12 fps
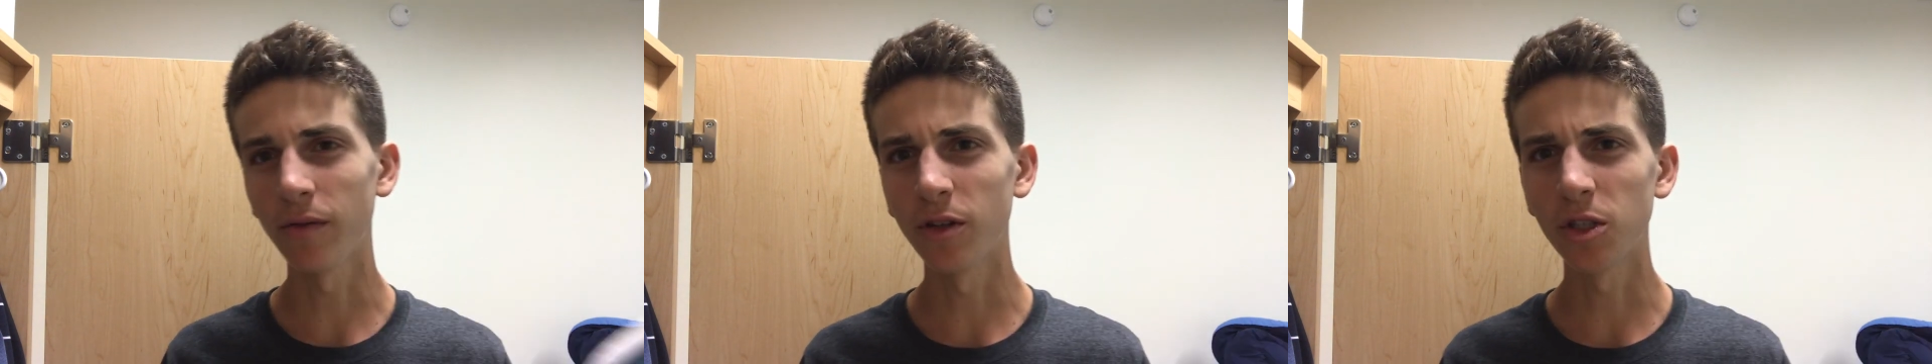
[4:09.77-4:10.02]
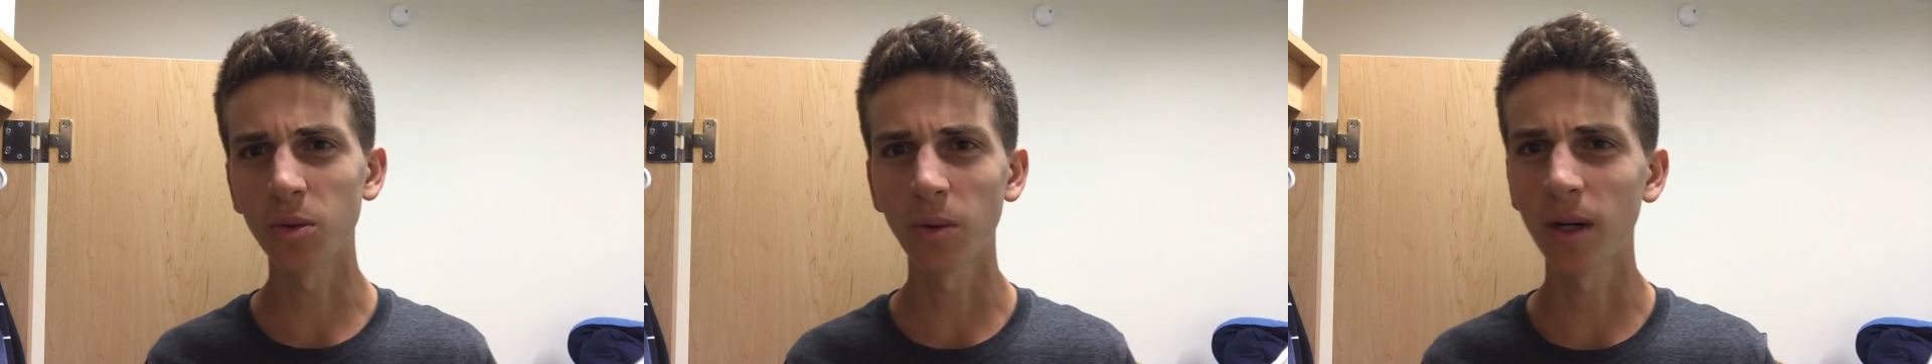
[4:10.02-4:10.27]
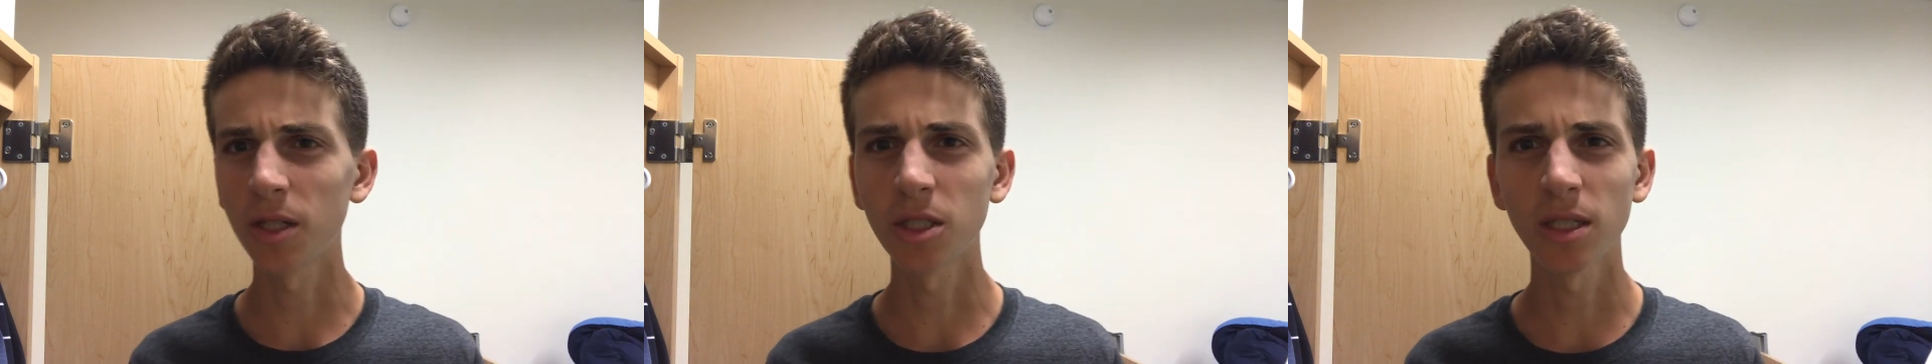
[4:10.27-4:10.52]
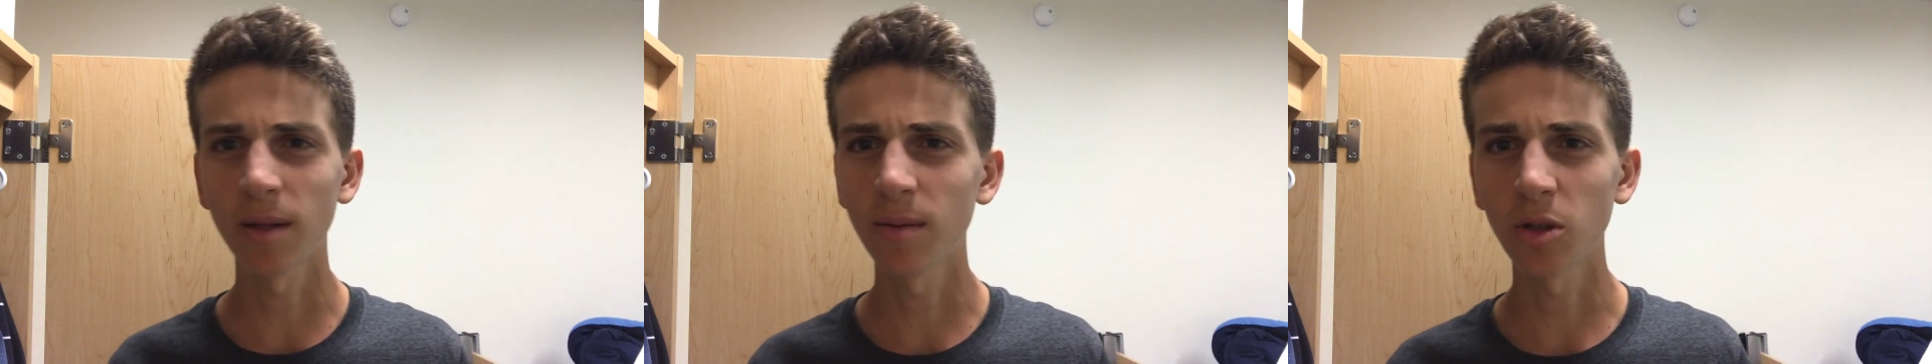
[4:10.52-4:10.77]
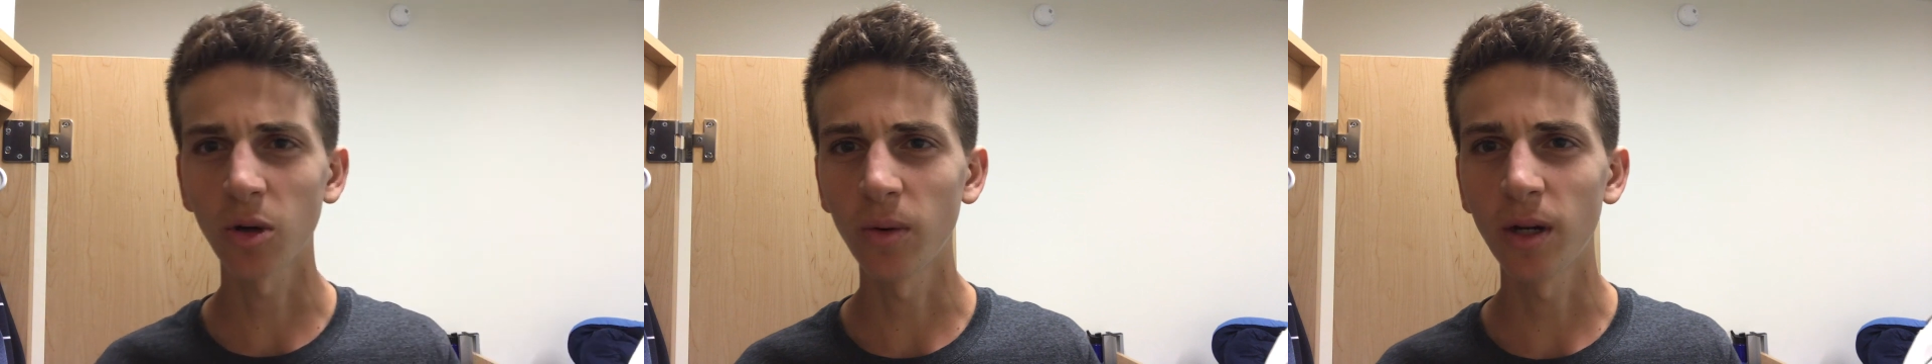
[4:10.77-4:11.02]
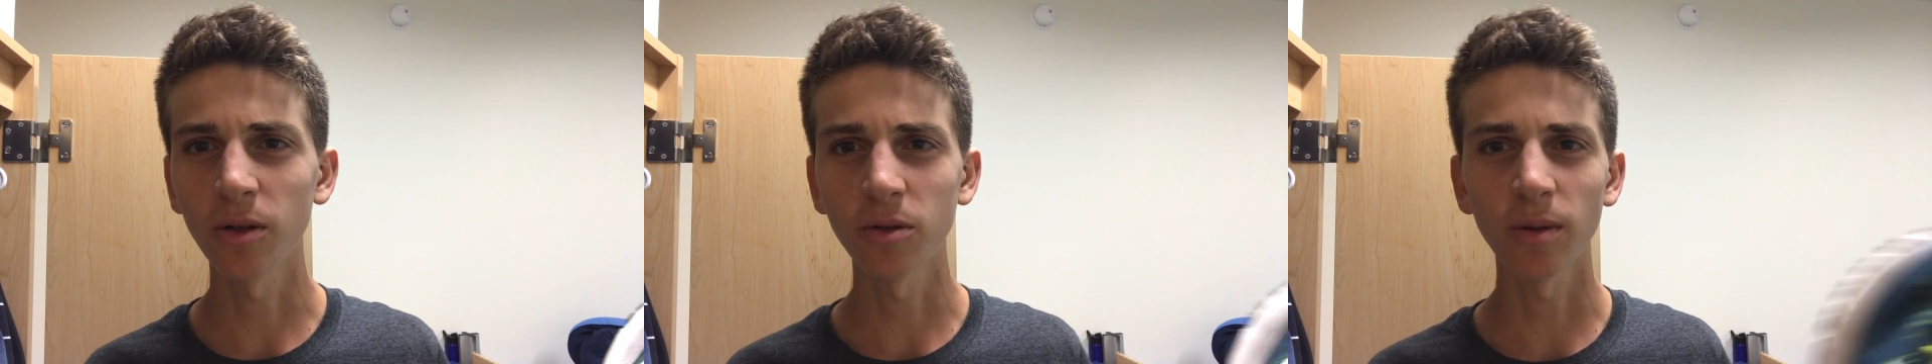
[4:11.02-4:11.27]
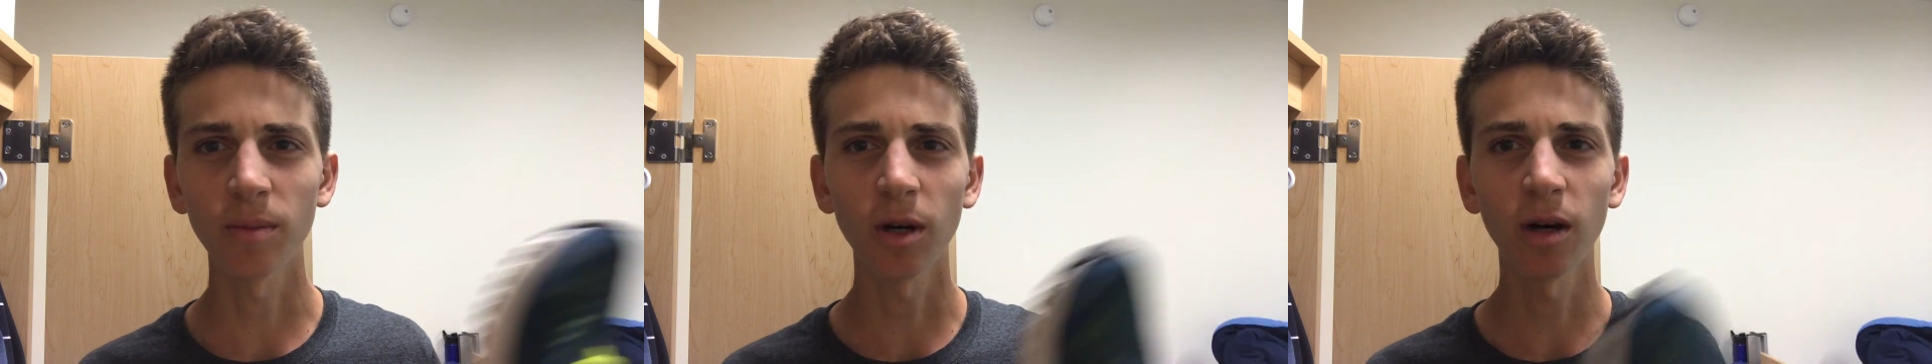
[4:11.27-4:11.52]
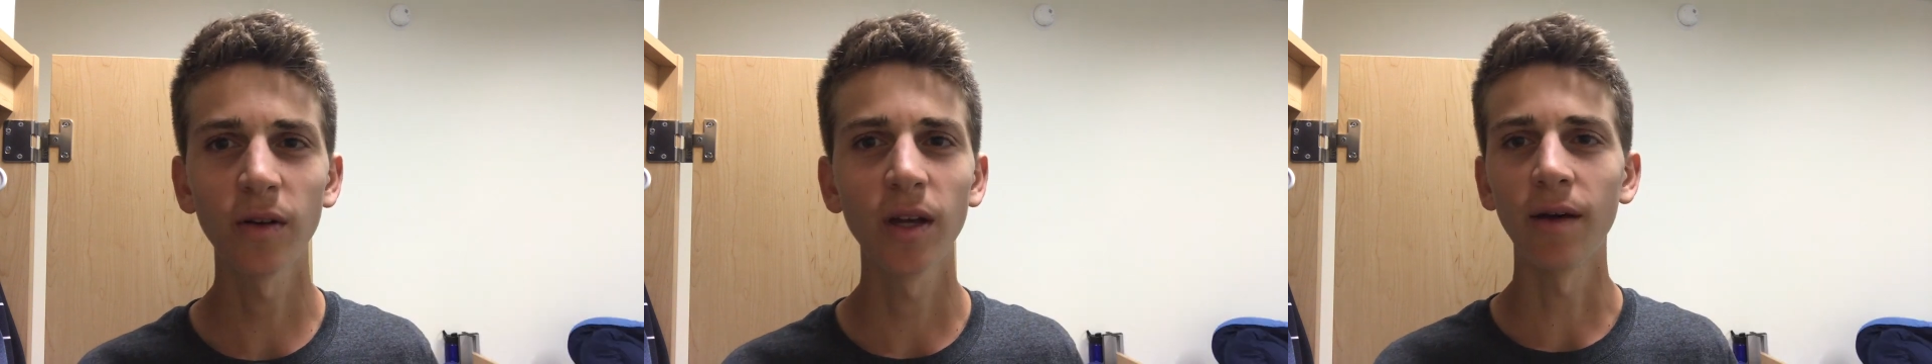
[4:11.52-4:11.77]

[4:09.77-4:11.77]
visual, I just had toenails ripped off.